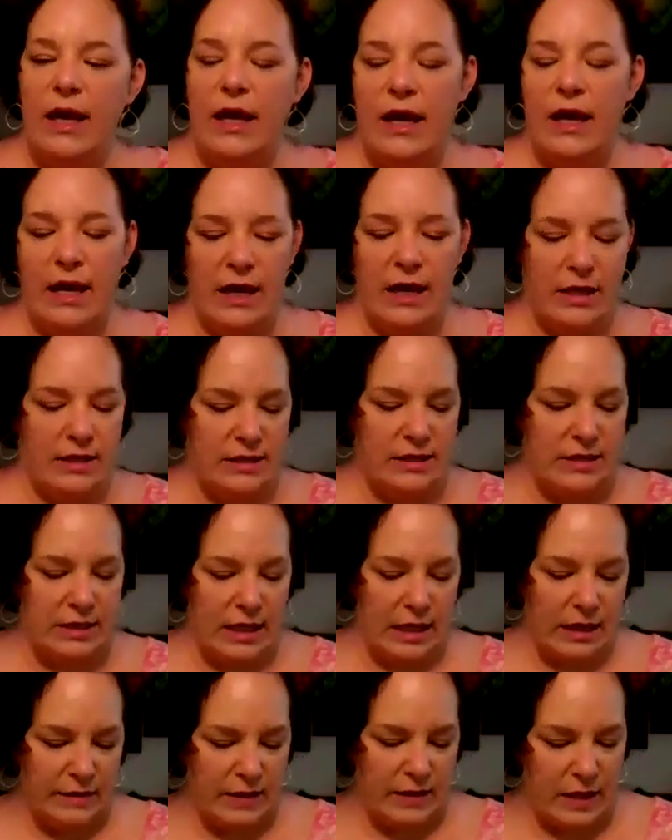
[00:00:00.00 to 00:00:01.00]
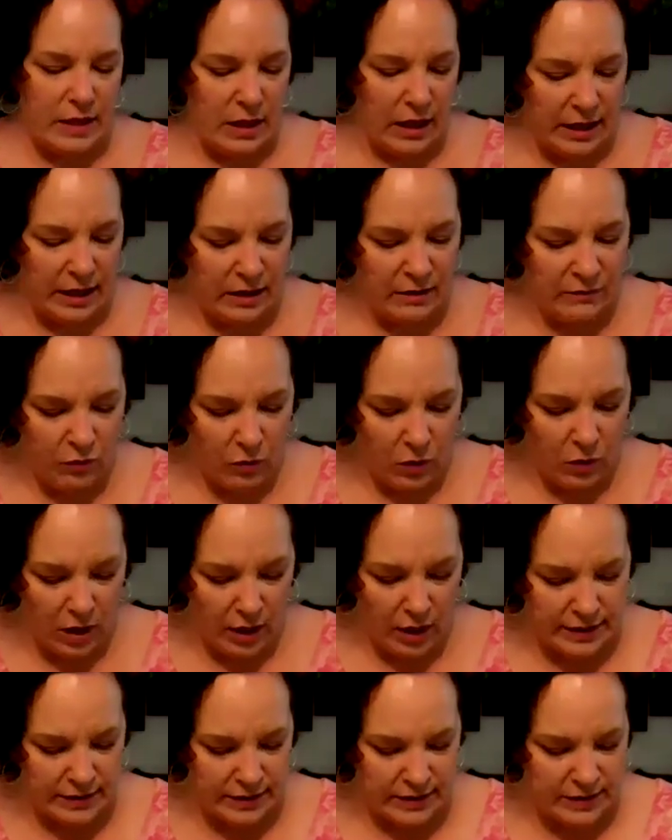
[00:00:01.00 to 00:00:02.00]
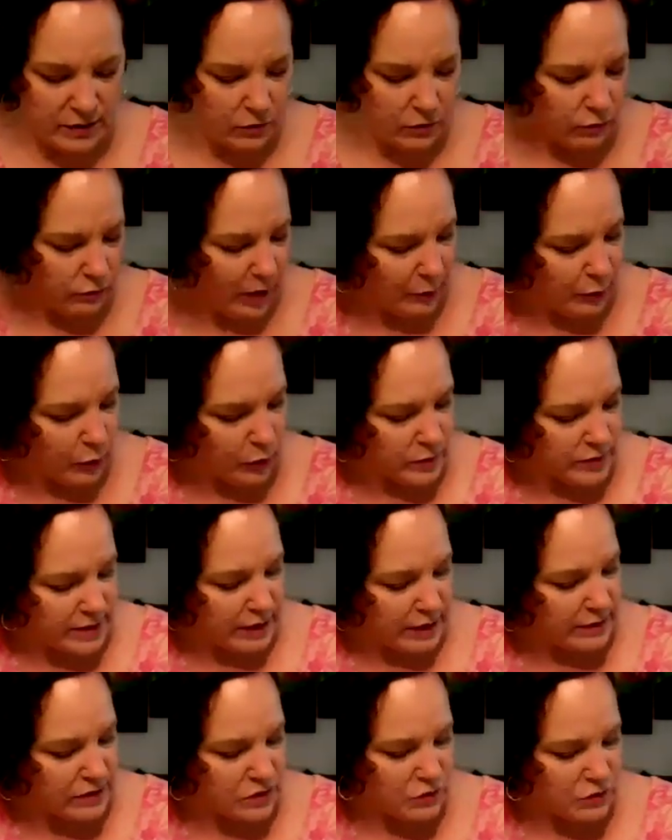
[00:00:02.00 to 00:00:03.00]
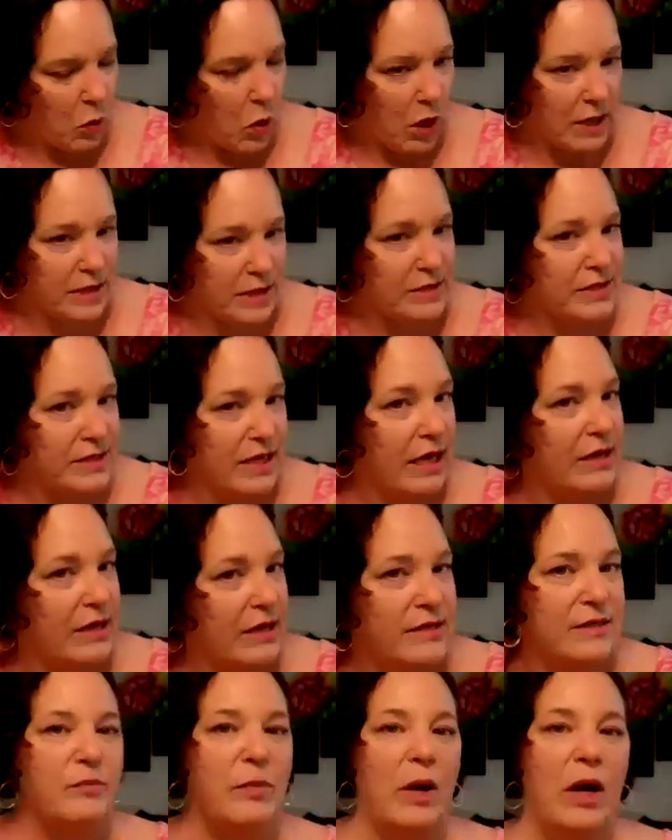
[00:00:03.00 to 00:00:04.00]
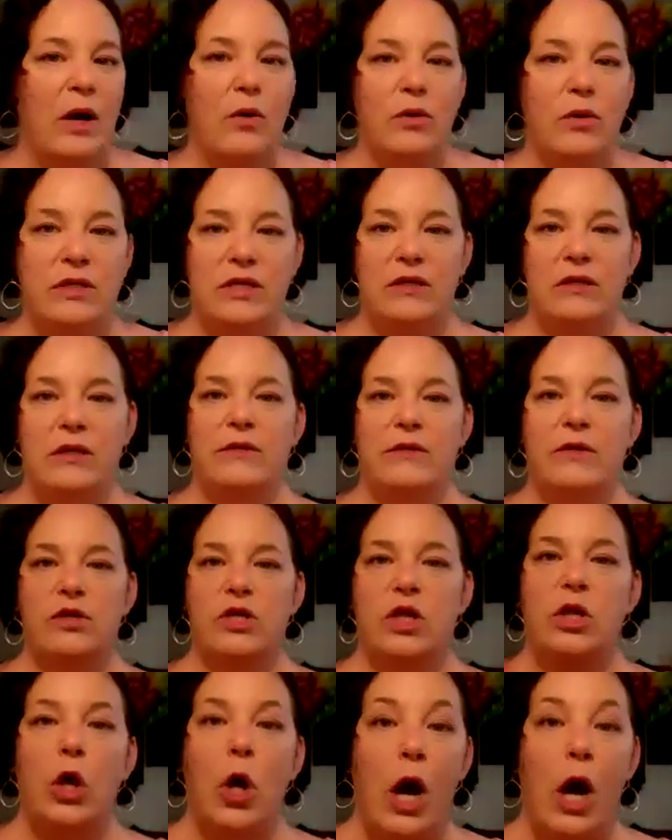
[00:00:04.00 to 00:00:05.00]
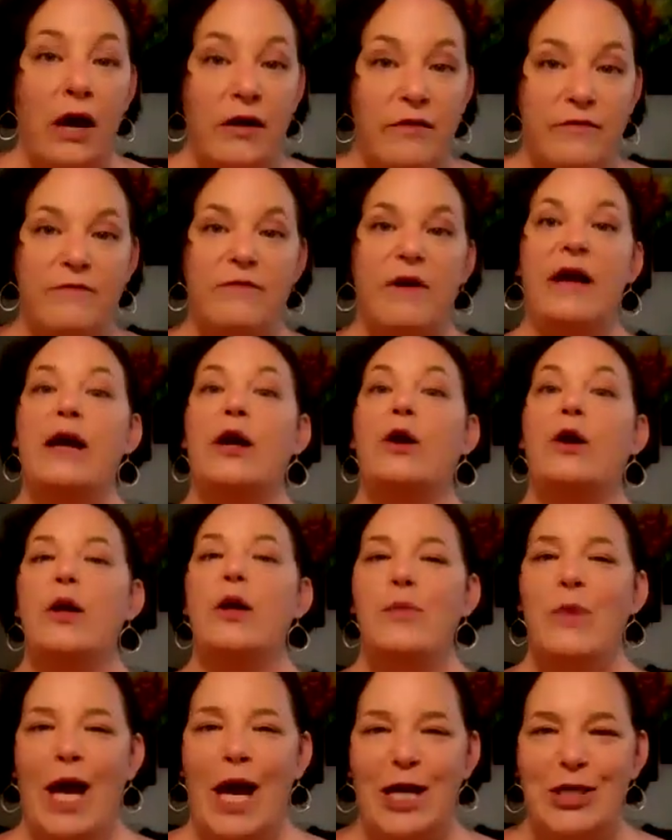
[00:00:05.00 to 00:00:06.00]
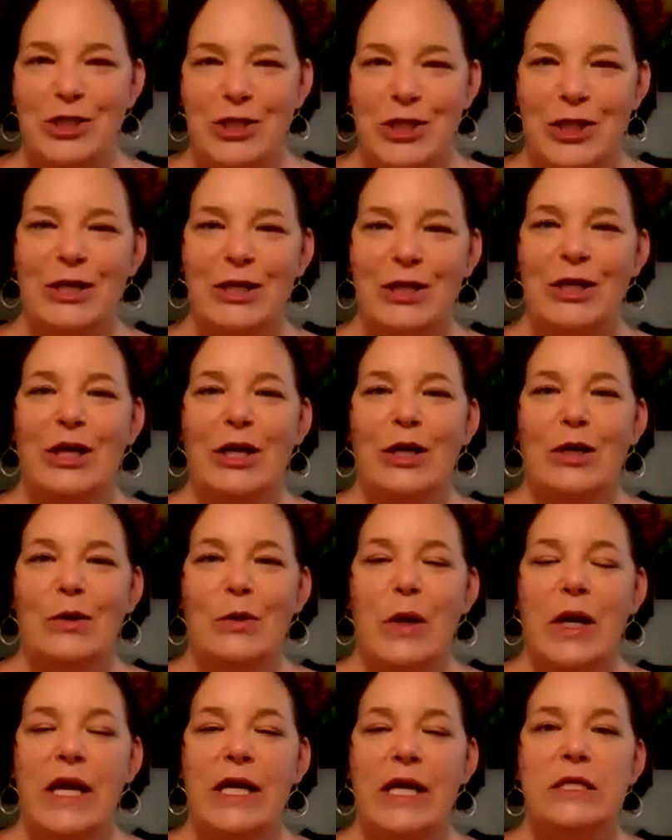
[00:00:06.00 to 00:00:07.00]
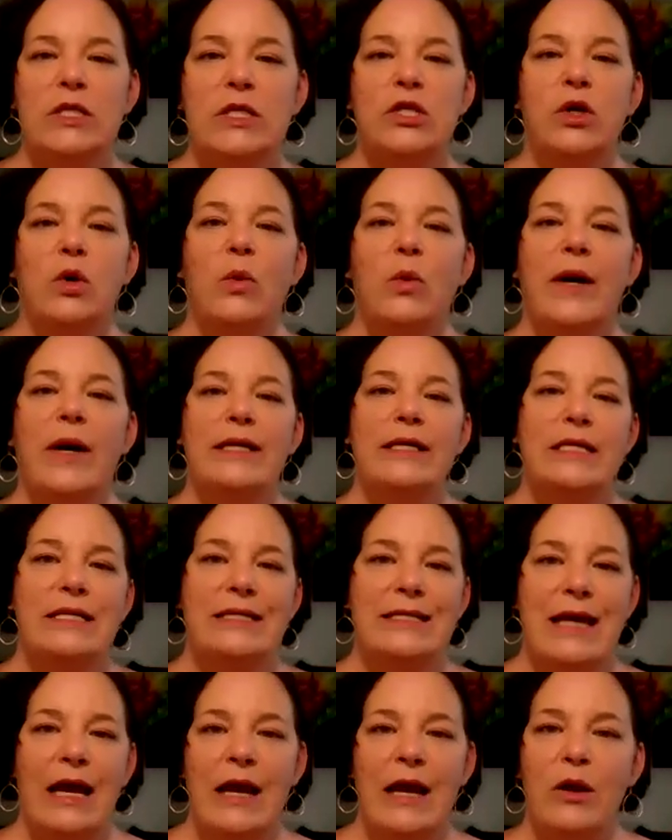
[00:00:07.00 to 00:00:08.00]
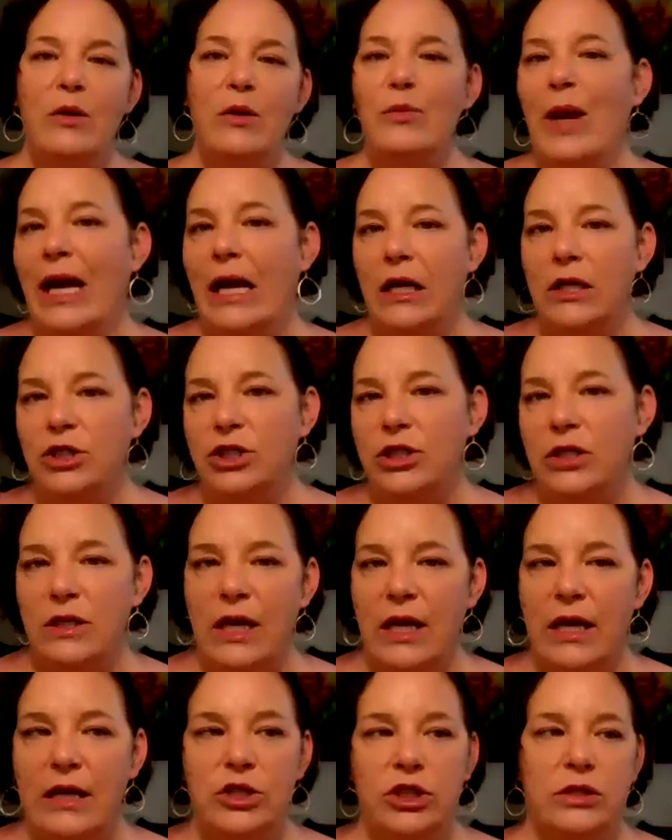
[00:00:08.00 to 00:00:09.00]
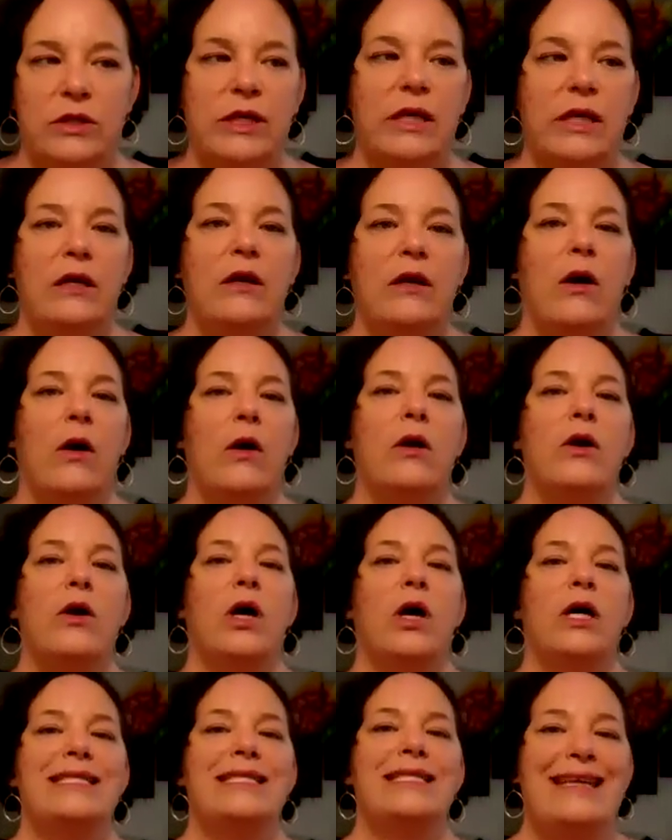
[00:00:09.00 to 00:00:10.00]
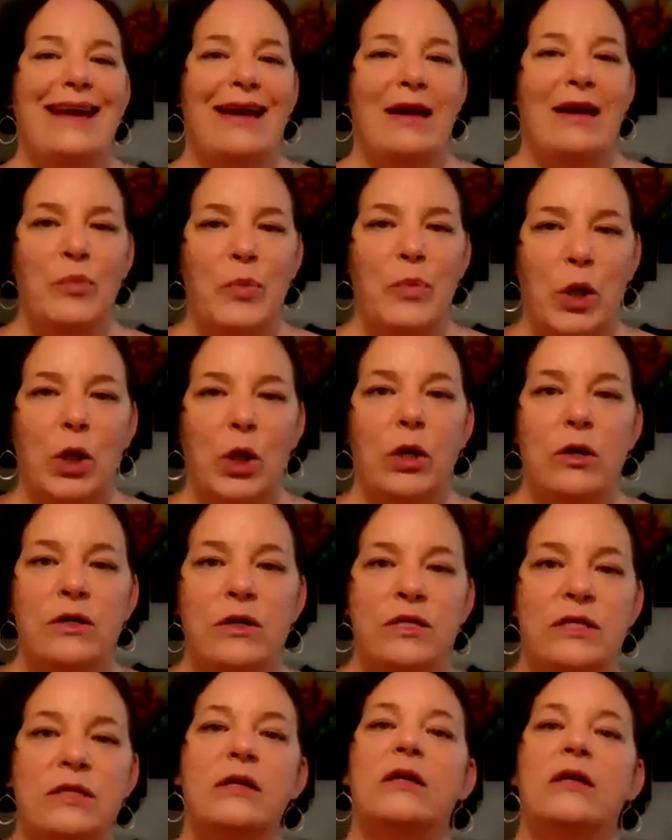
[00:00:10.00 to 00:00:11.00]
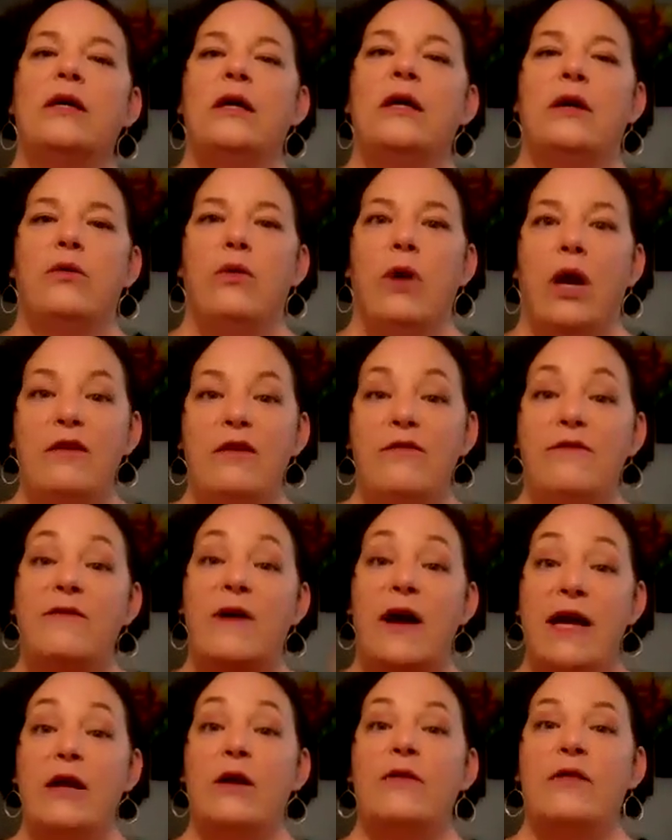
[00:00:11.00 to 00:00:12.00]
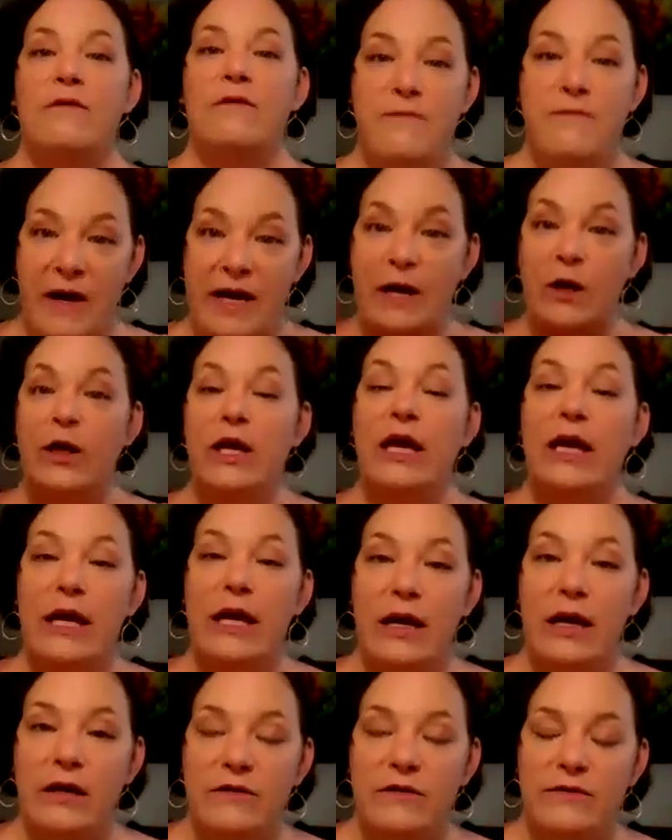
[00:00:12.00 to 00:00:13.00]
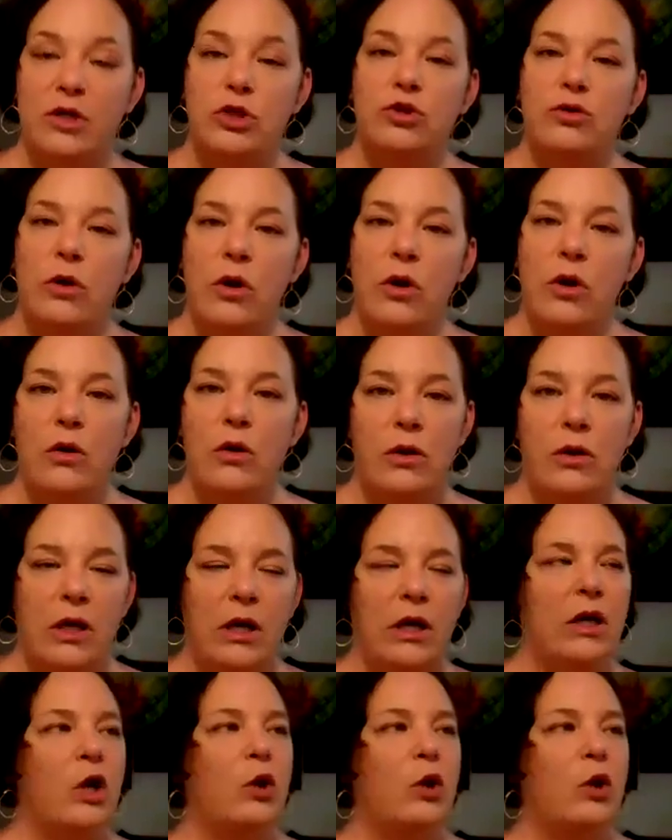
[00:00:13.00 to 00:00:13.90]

And the Nine of Wands represents, wands is about, there's a lot of fiery passion, right? So when desire and passion actually are not tempered, right? The fire can get out of control.